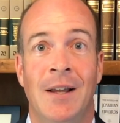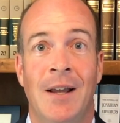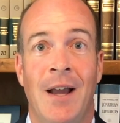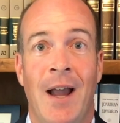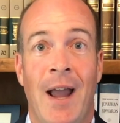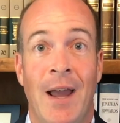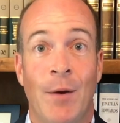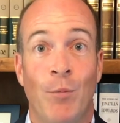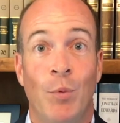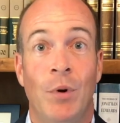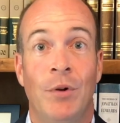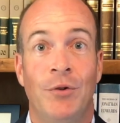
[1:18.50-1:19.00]

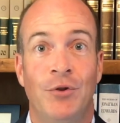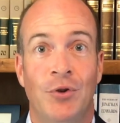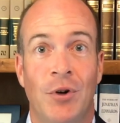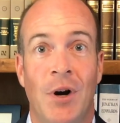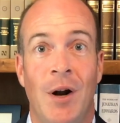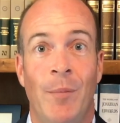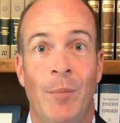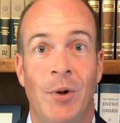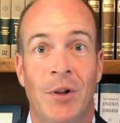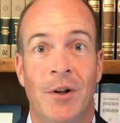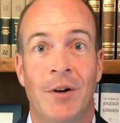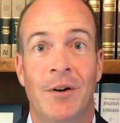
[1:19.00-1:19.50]
and will
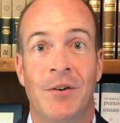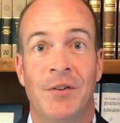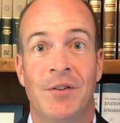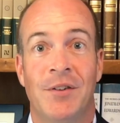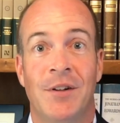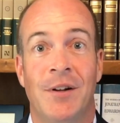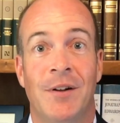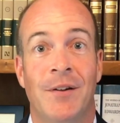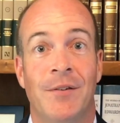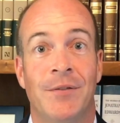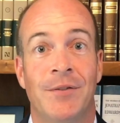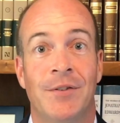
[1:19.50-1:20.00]
trouble
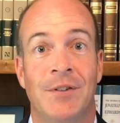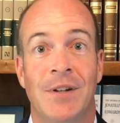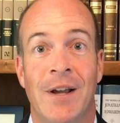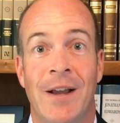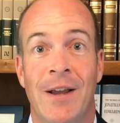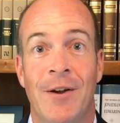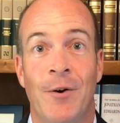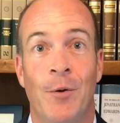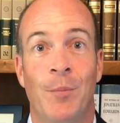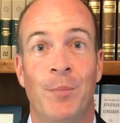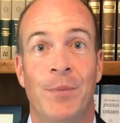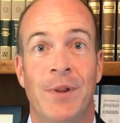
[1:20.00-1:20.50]
ourselves to
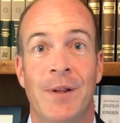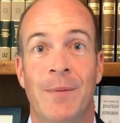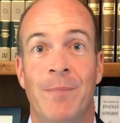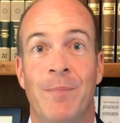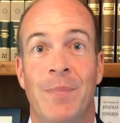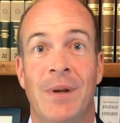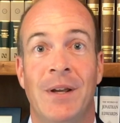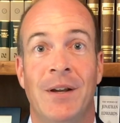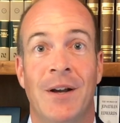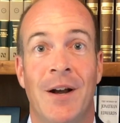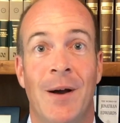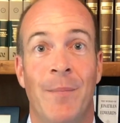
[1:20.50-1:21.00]
help them
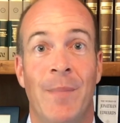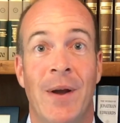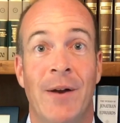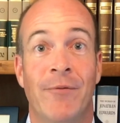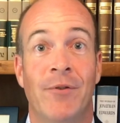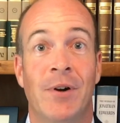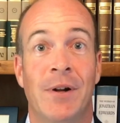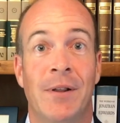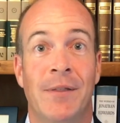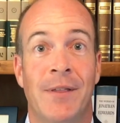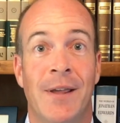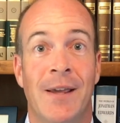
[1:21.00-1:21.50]
become
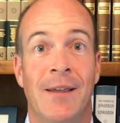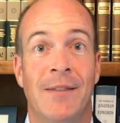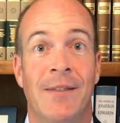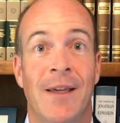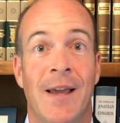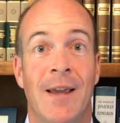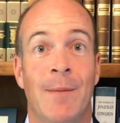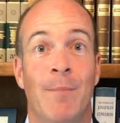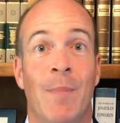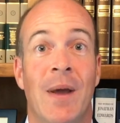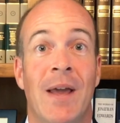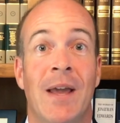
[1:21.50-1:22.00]
everything
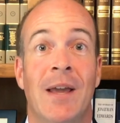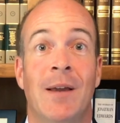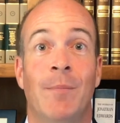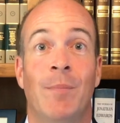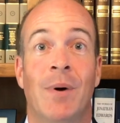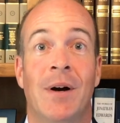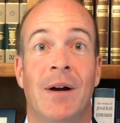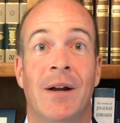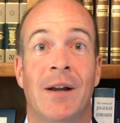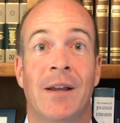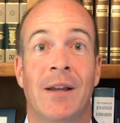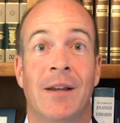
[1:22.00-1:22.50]
they may
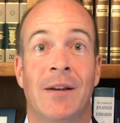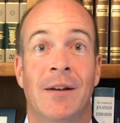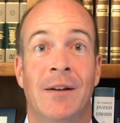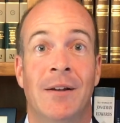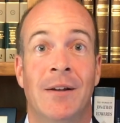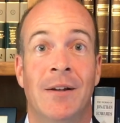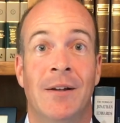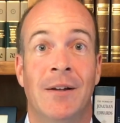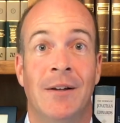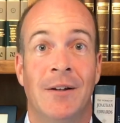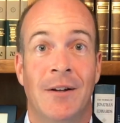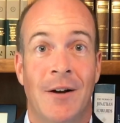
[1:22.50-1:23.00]
by
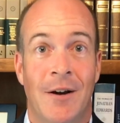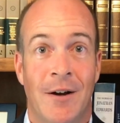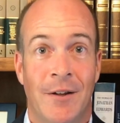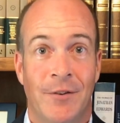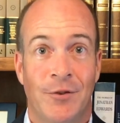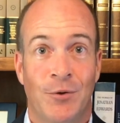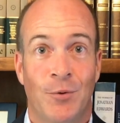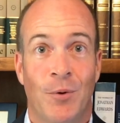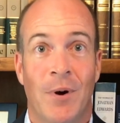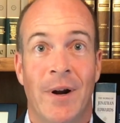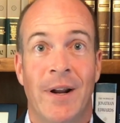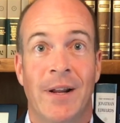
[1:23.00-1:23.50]
God's
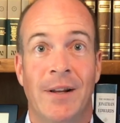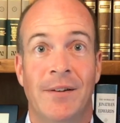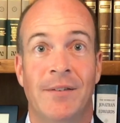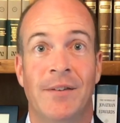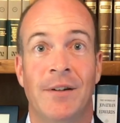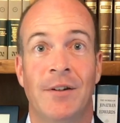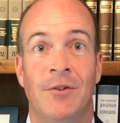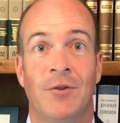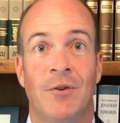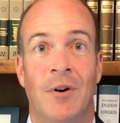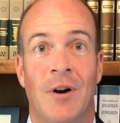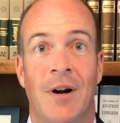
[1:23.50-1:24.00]
grace
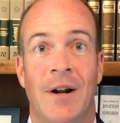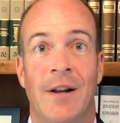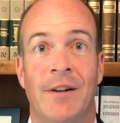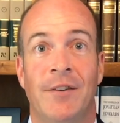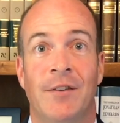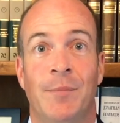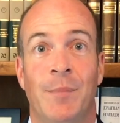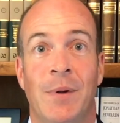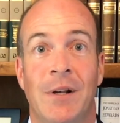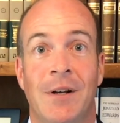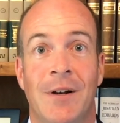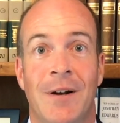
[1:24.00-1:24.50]
in
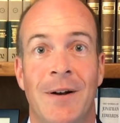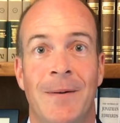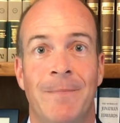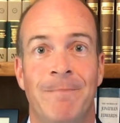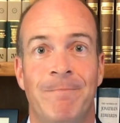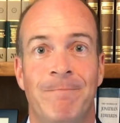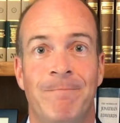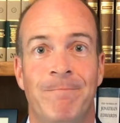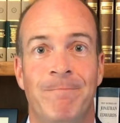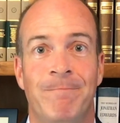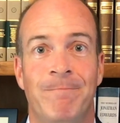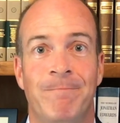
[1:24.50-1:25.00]
Christ become.
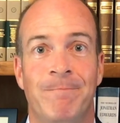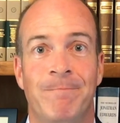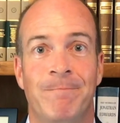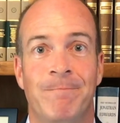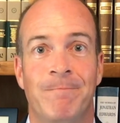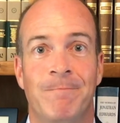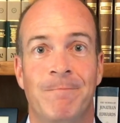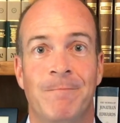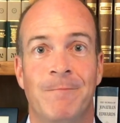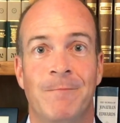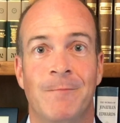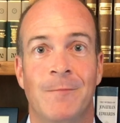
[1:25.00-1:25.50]

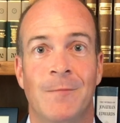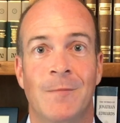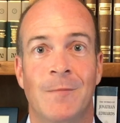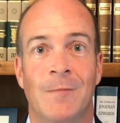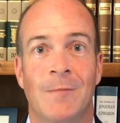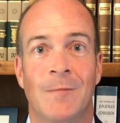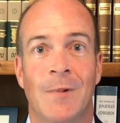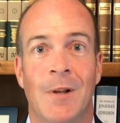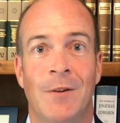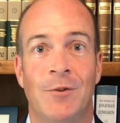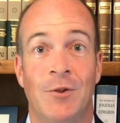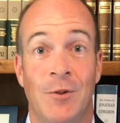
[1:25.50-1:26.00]

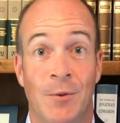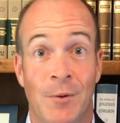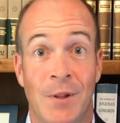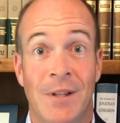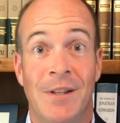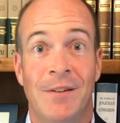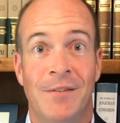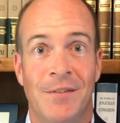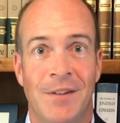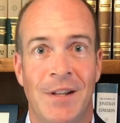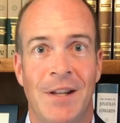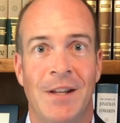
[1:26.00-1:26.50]
To
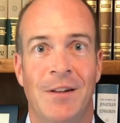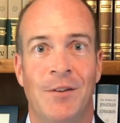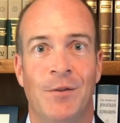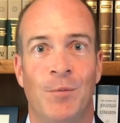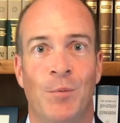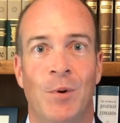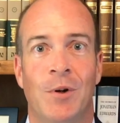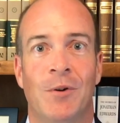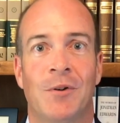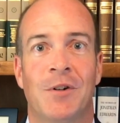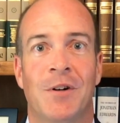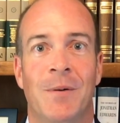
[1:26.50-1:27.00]
these things
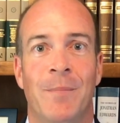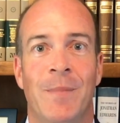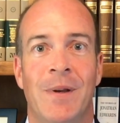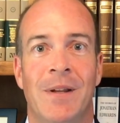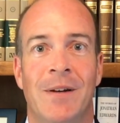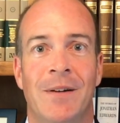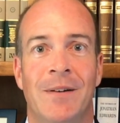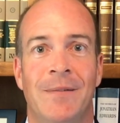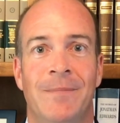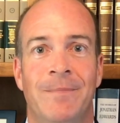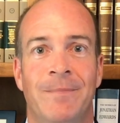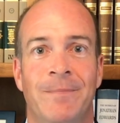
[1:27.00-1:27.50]
we're
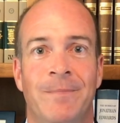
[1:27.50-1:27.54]
committed.